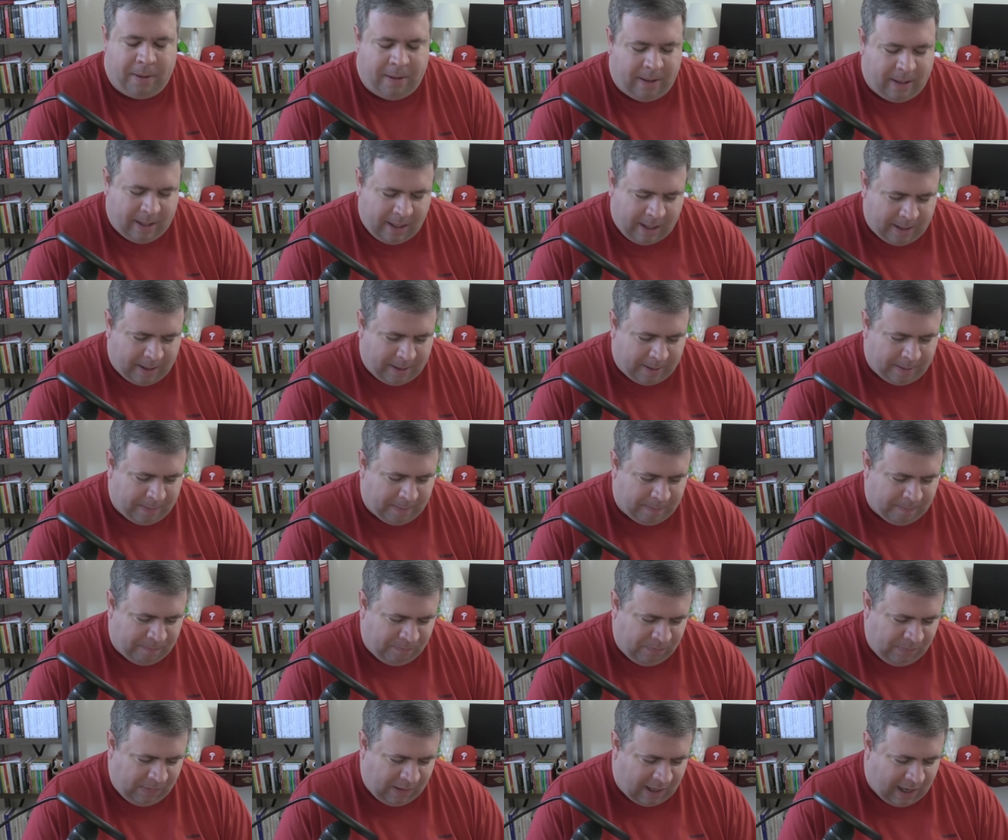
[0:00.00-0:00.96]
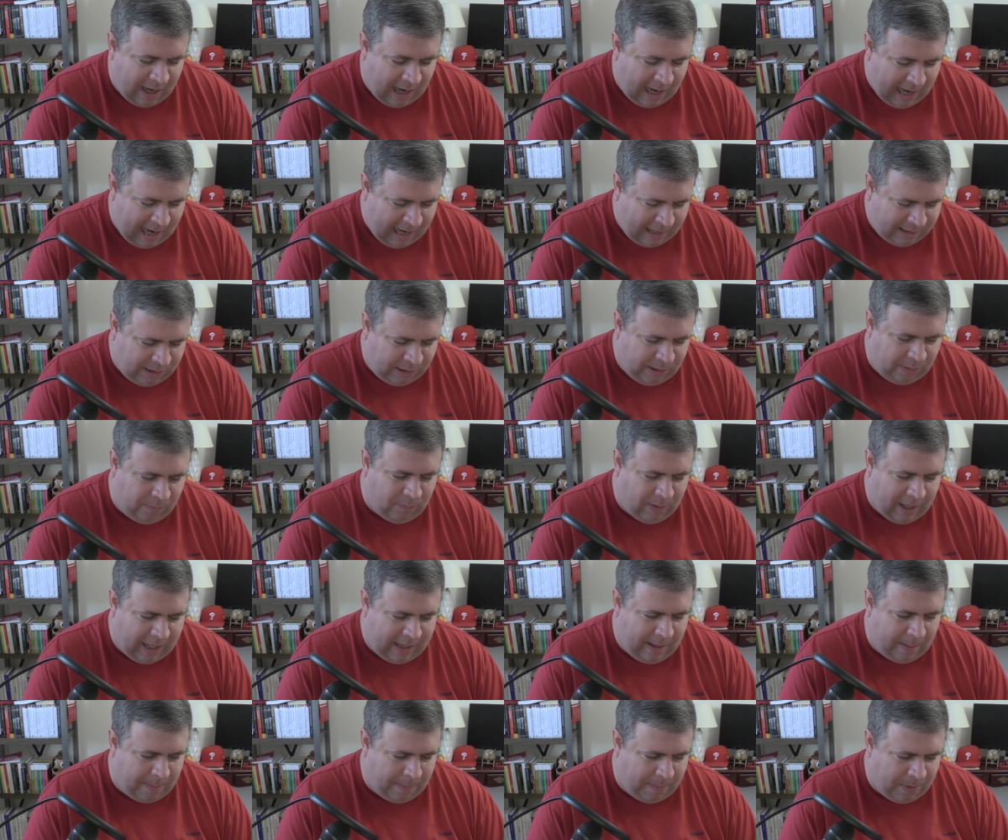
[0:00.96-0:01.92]
I'd actually
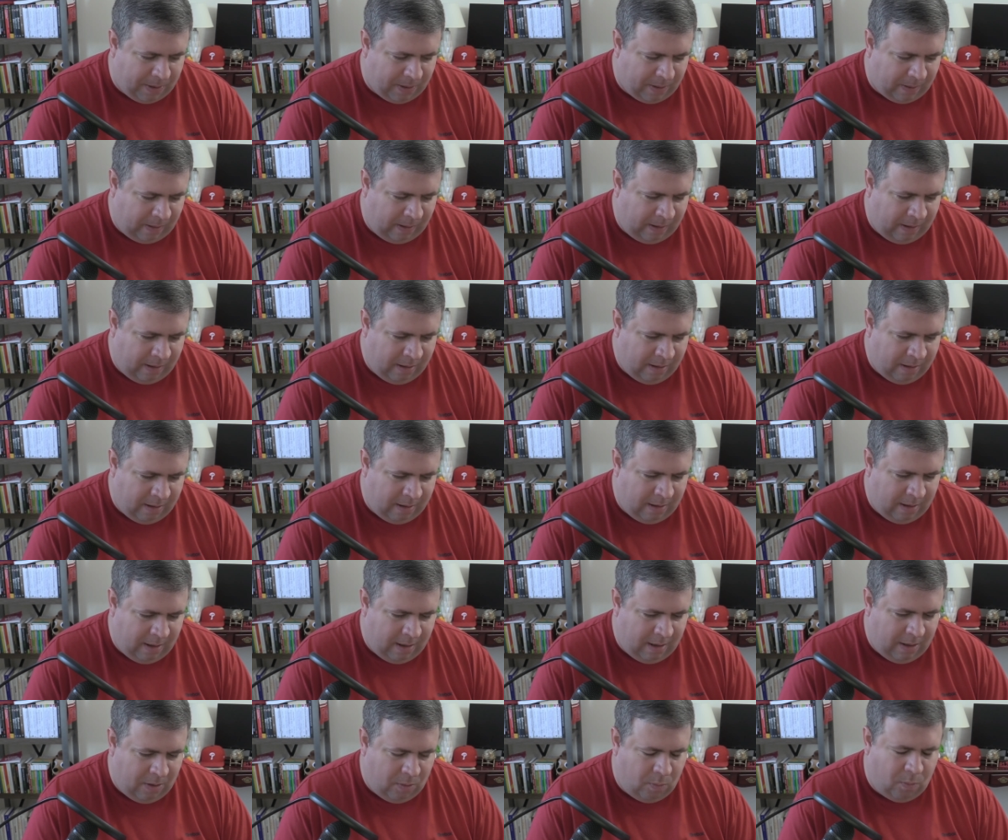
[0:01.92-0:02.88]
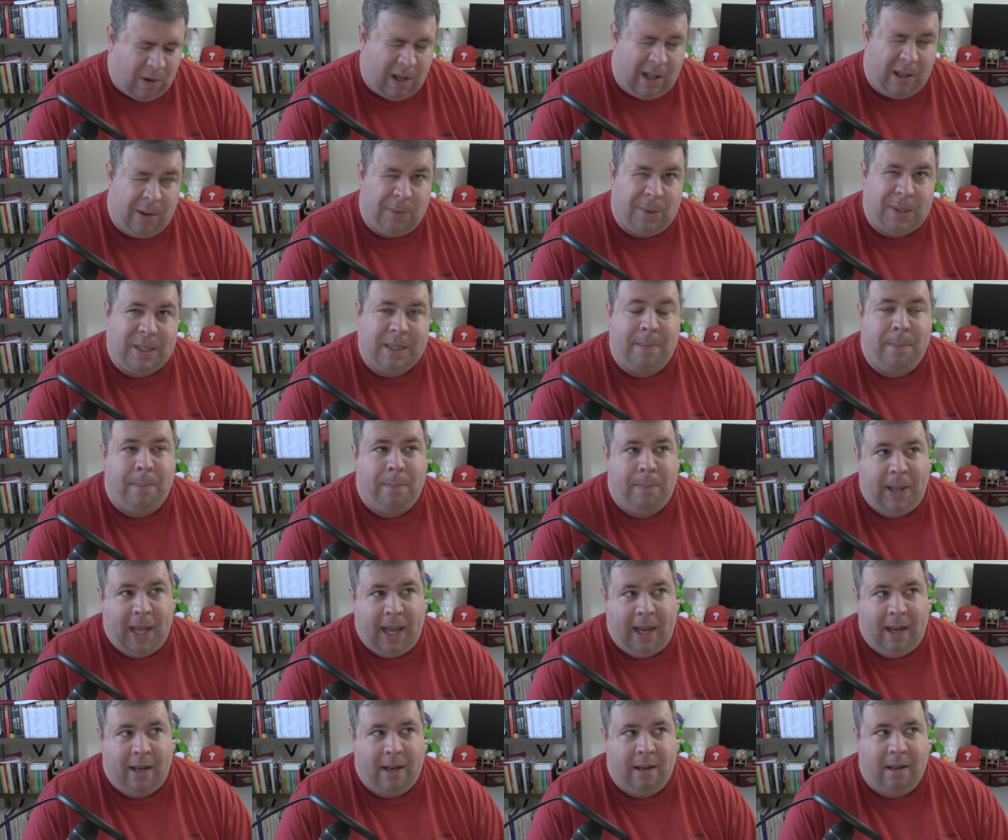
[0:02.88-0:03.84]
read the book while it was in
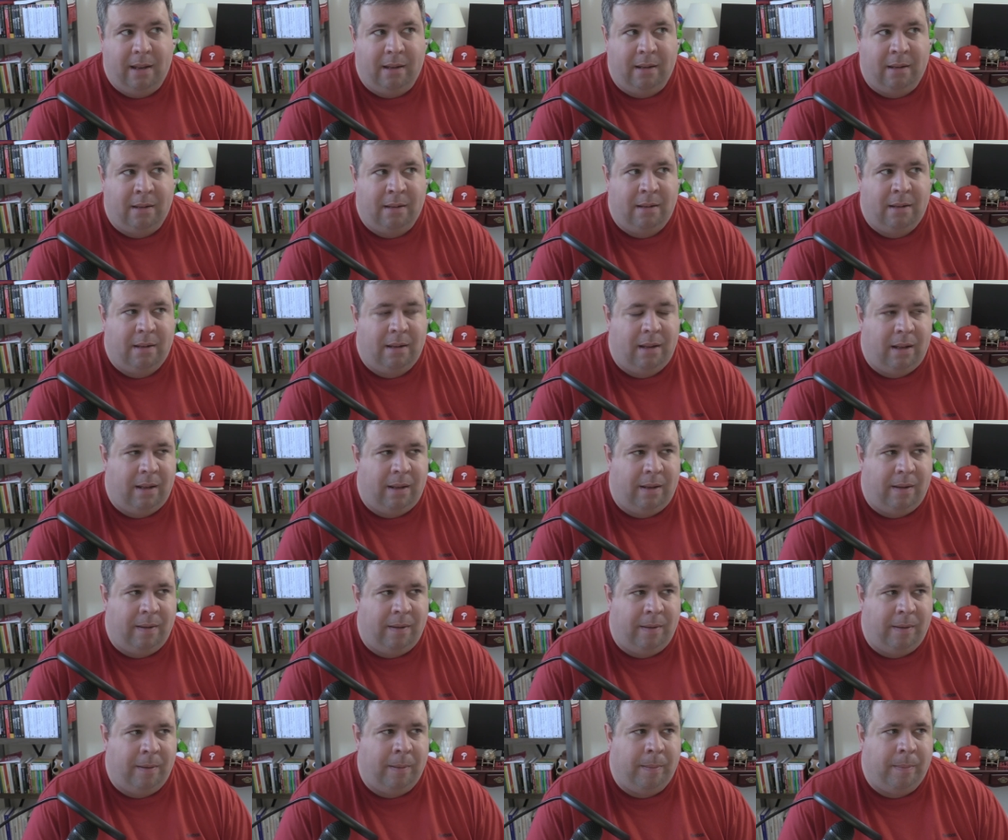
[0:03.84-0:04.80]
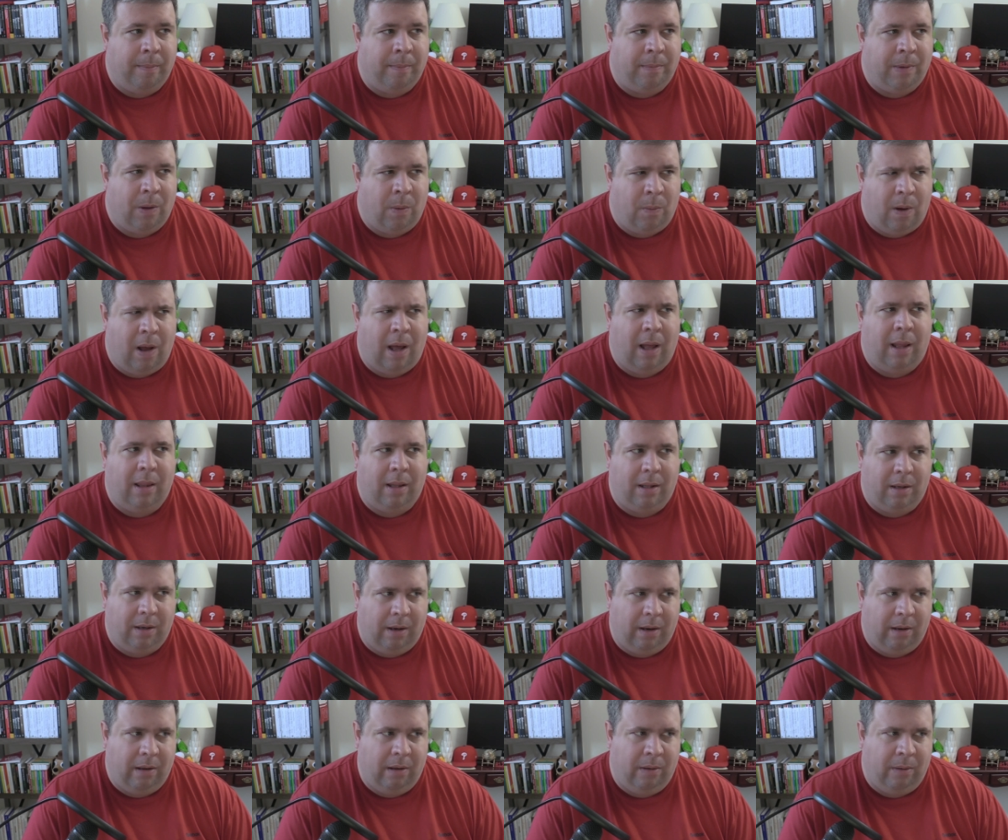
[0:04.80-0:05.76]
beta a while
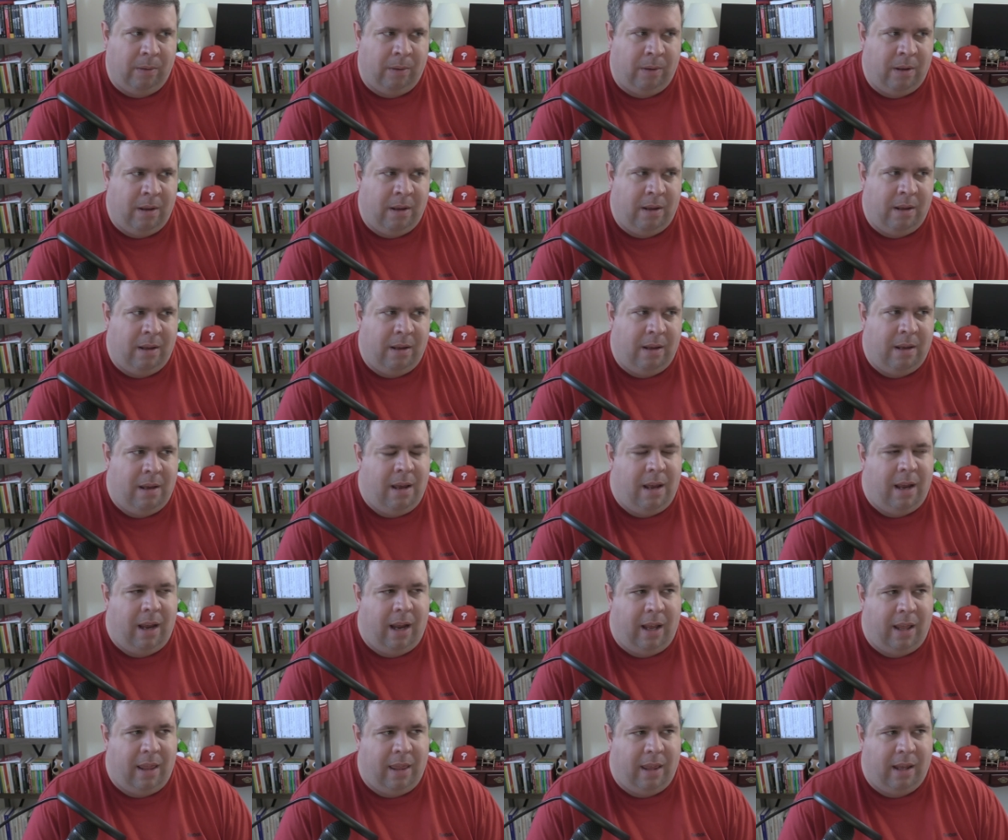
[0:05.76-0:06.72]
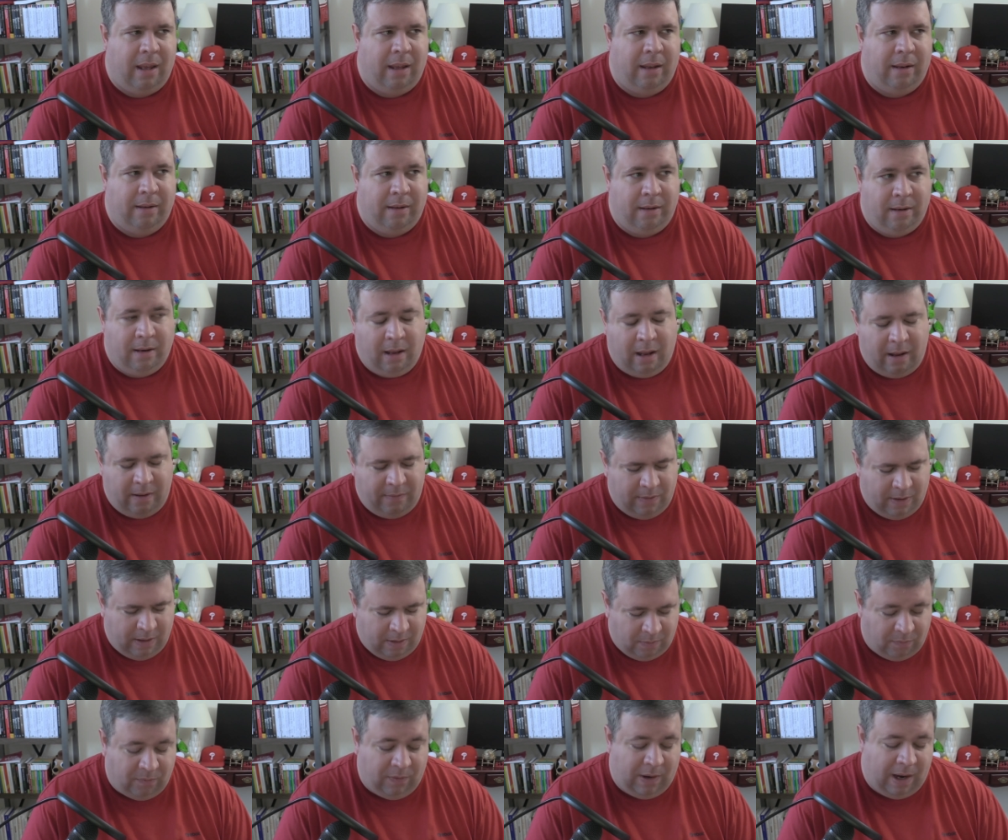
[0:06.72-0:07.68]
ago, and then I
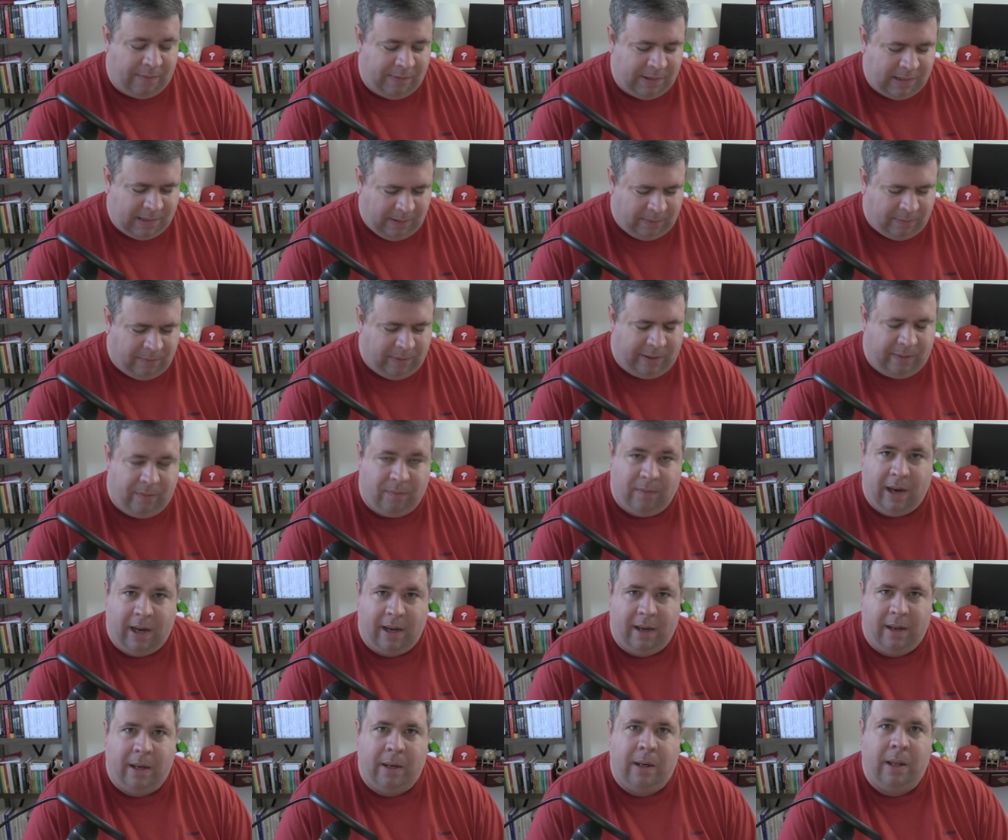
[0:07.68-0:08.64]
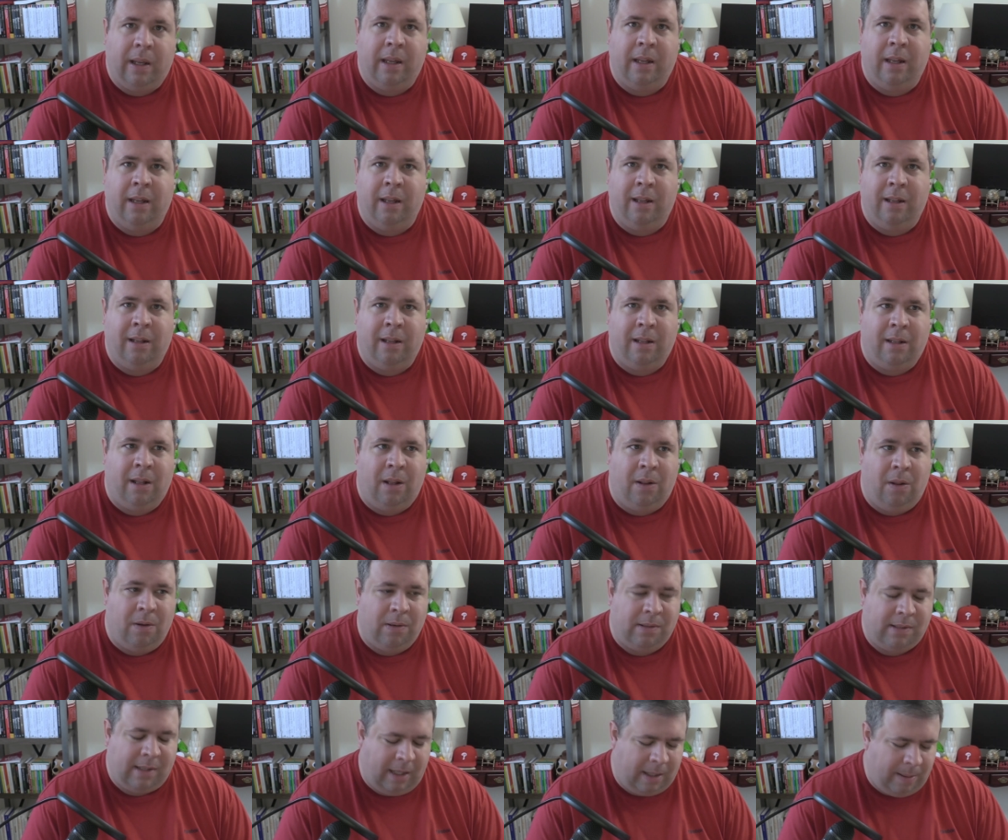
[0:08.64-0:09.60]
obviously reread it
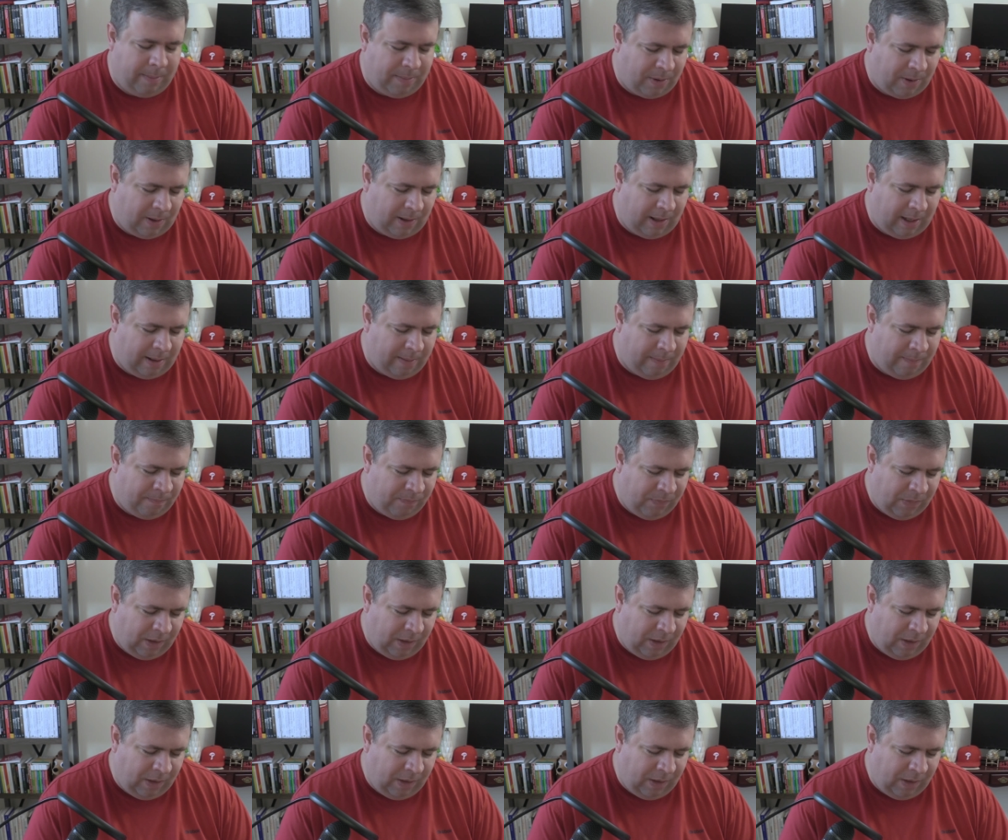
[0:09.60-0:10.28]
alongside the book club.